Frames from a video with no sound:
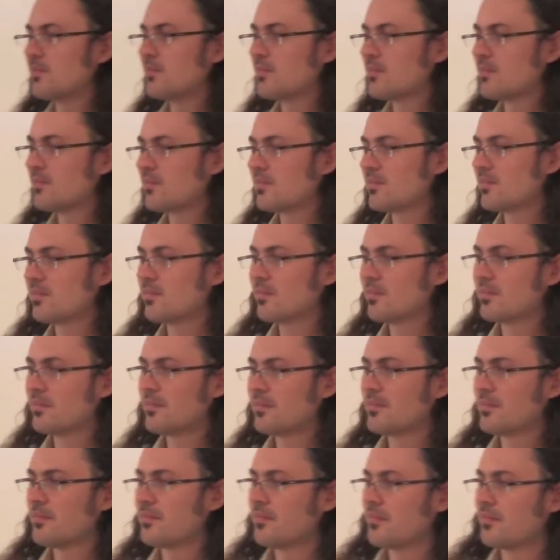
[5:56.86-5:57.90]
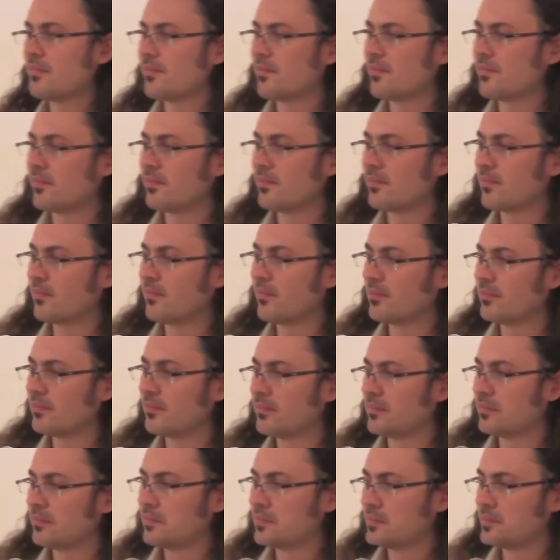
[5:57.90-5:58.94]

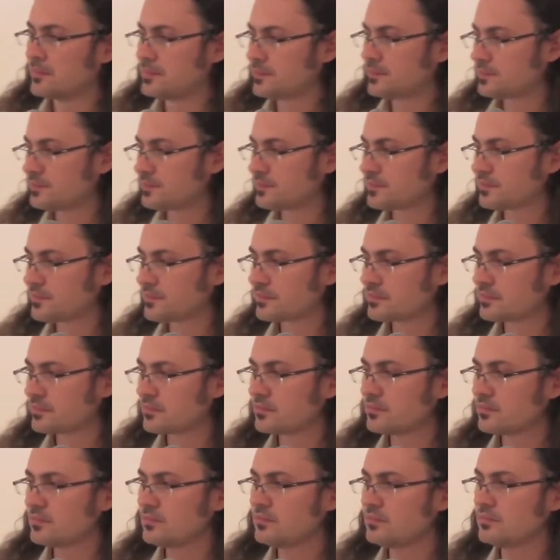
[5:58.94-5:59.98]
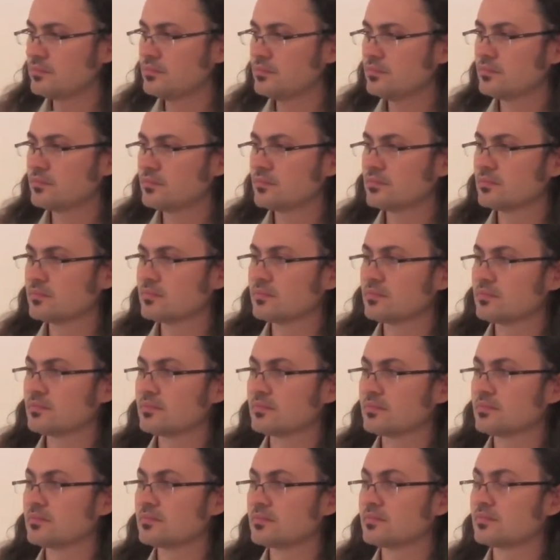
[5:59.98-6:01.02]

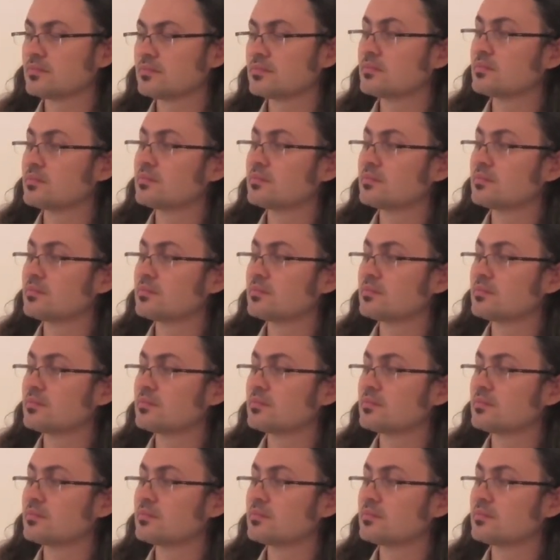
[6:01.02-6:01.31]
No one is speaking in this clip.